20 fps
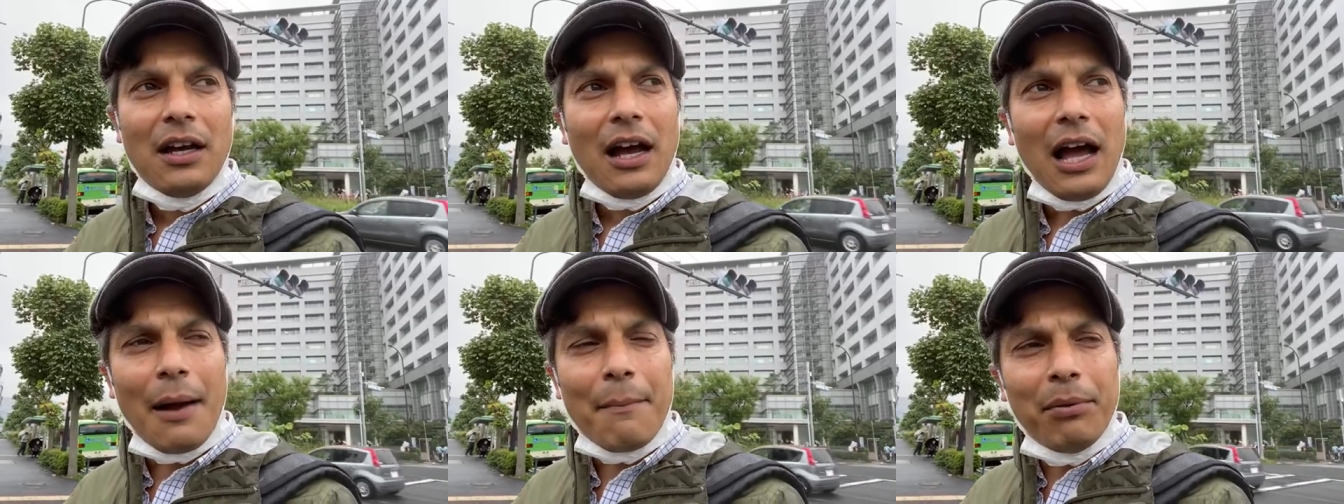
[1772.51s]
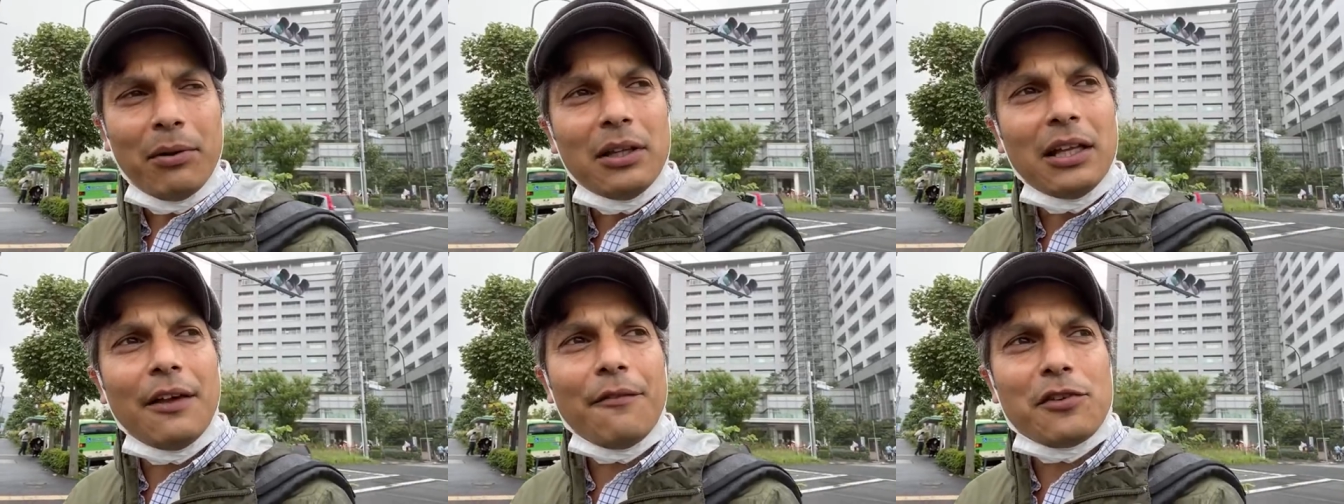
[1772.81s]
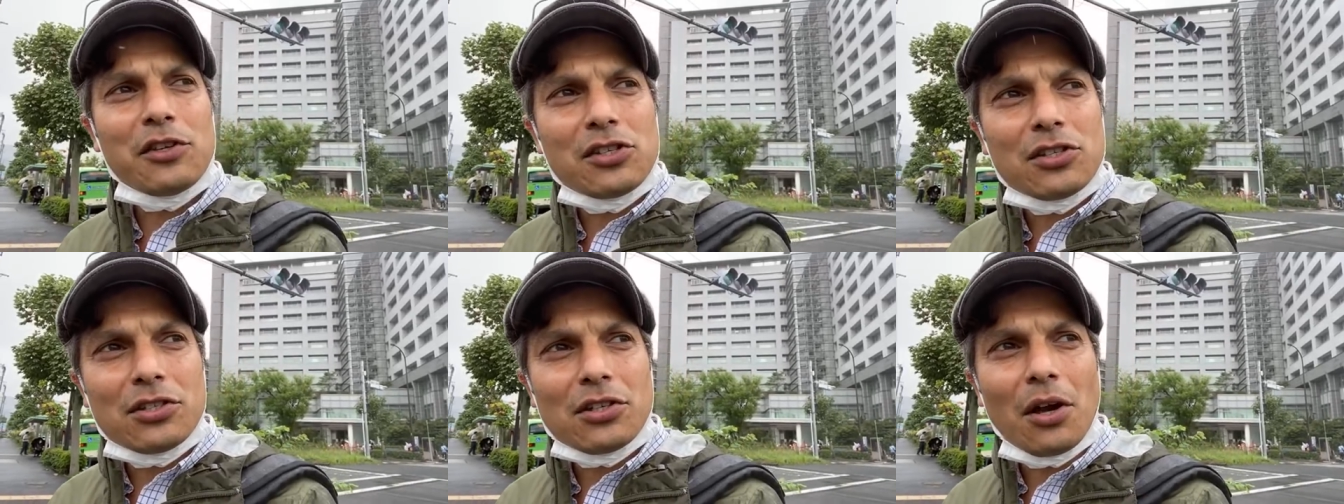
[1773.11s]
I believe
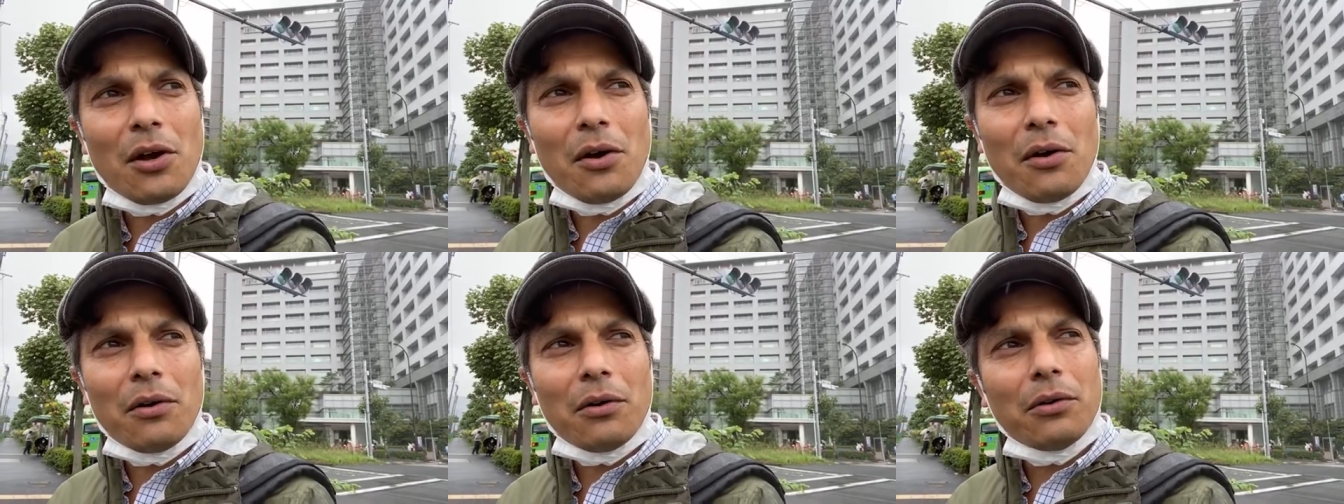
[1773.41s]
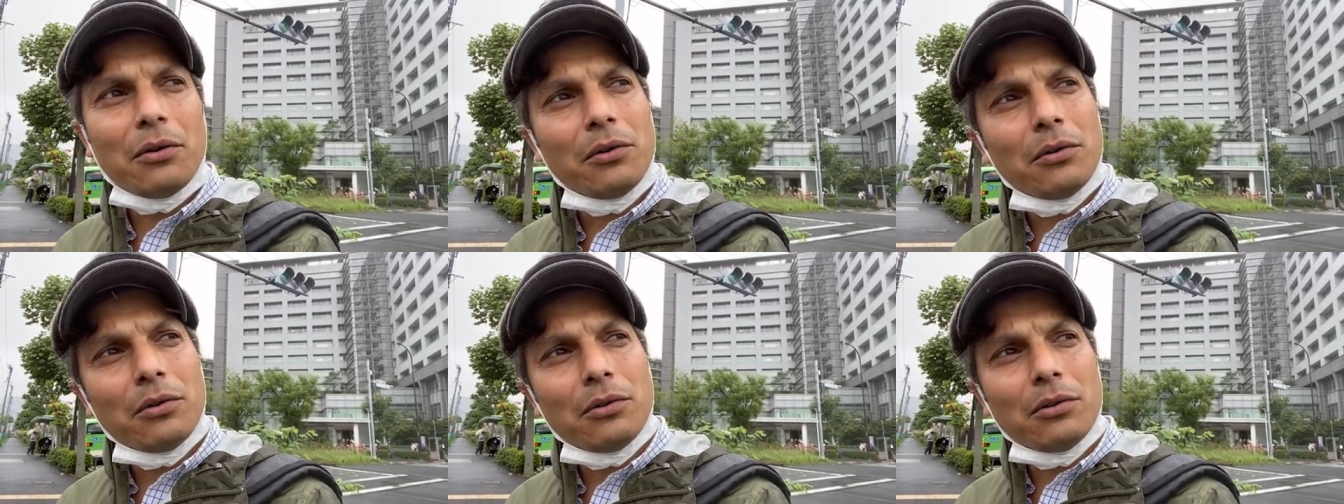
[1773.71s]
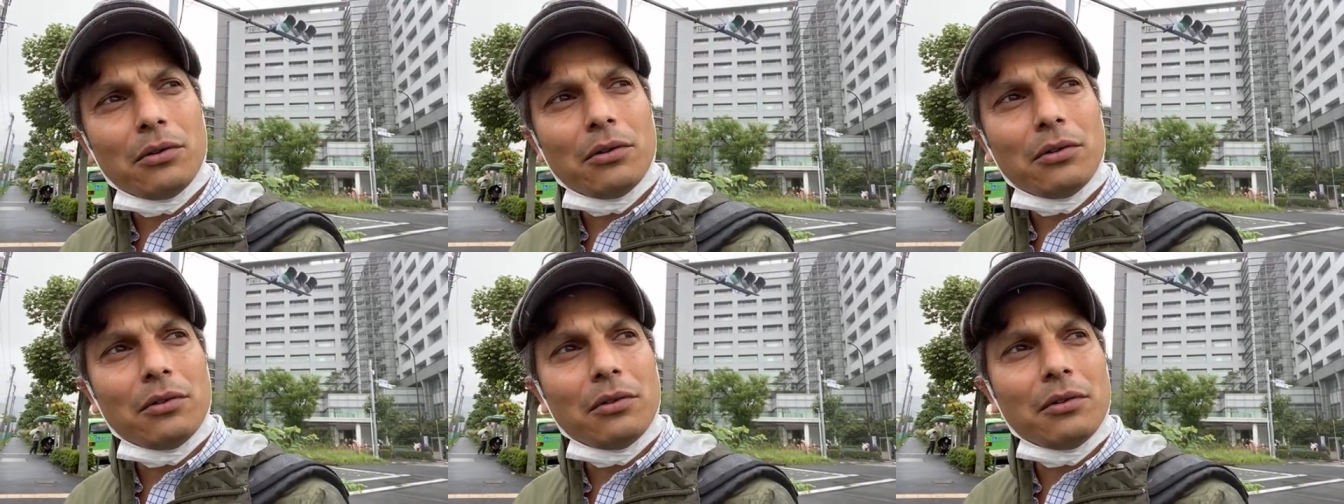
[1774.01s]

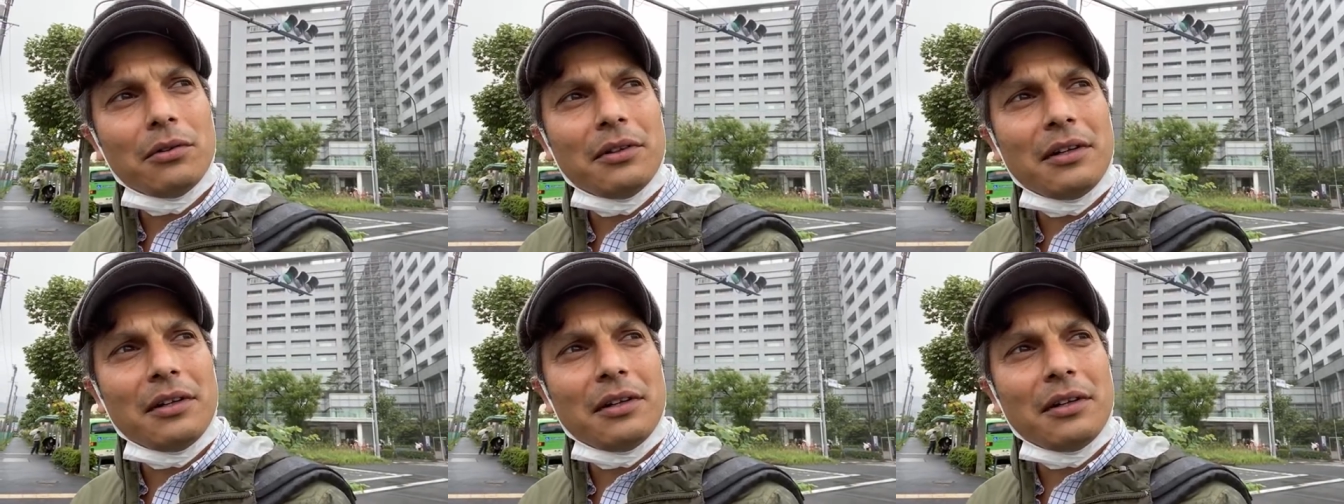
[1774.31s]
so.